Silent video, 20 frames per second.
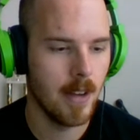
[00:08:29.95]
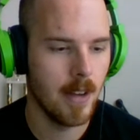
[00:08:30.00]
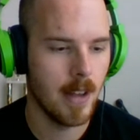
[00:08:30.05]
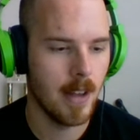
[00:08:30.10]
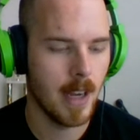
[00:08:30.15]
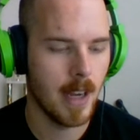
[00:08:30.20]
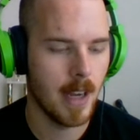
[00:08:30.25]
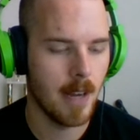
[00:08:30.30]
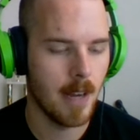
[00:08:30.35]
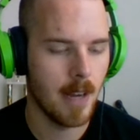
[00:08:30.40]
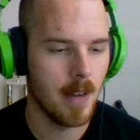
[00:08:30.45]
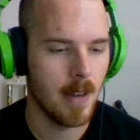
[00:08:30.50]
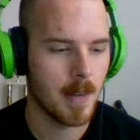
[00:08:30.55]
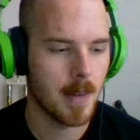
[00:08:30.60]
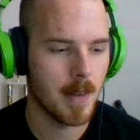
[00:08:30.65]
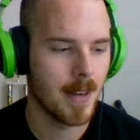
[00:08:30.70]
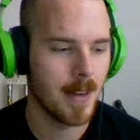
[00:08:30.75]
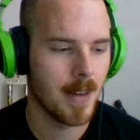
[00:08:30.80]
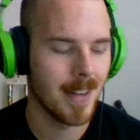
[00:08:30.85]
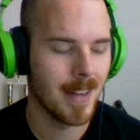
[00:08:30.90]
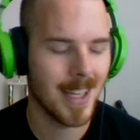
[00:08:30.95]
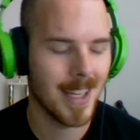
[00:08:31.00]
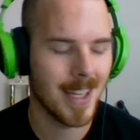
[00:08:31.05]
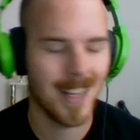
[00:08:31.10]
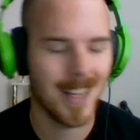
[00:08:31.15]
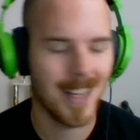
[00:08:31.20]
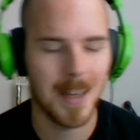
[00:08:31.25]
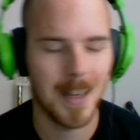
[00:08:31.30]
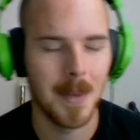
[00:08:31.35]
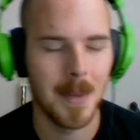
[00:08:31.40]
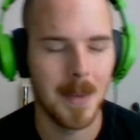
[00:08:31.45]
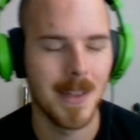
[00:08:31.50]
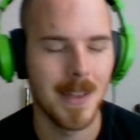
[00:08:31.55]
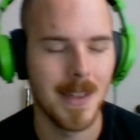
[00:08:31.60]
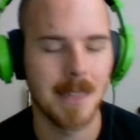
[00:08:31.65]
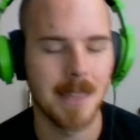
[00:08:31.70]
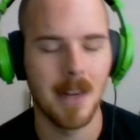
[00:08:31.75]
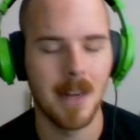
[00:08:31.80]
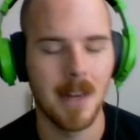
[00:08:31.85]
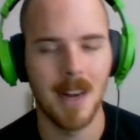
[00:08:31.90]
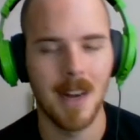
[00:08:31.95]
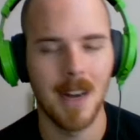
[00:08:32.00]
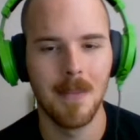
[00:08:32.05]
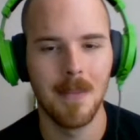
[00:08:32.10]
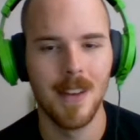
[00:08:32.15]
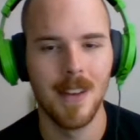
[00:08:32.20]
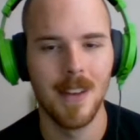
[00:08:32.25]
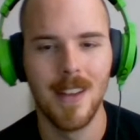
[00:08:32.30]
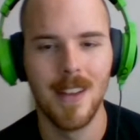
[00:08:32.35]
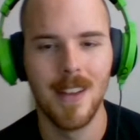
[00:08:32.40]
and I remember getting in trouble with his mom, but